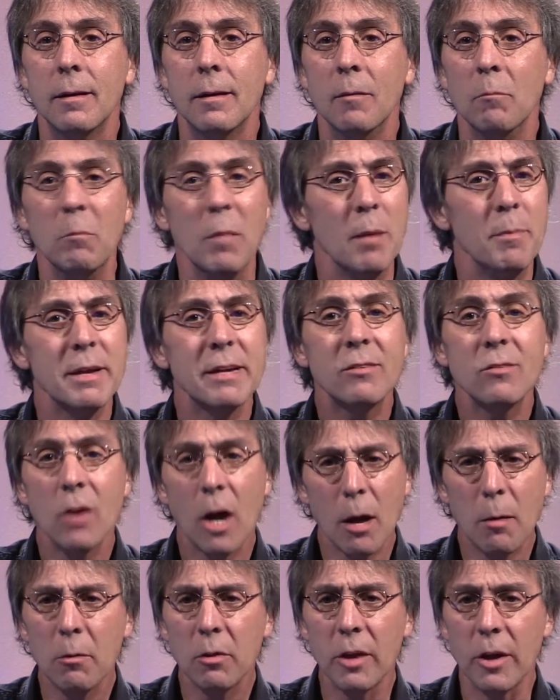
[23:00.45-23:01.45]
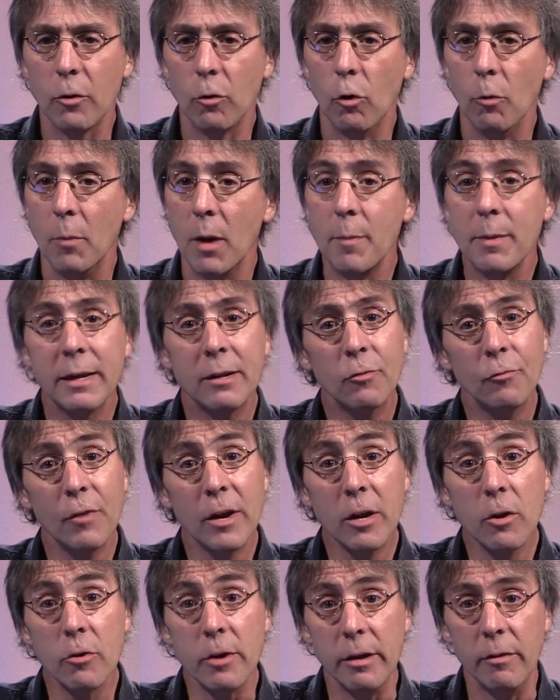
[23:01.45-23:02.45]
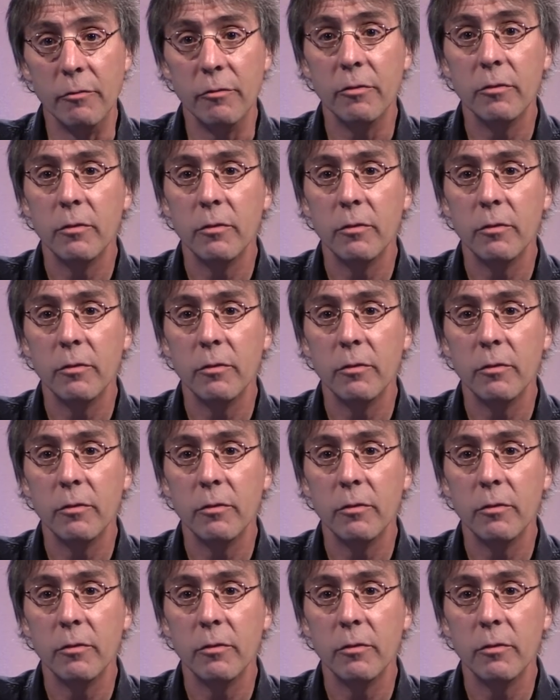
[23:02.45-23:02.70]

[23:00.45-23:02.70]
Maybe it's not literal. Maybe it's figurative.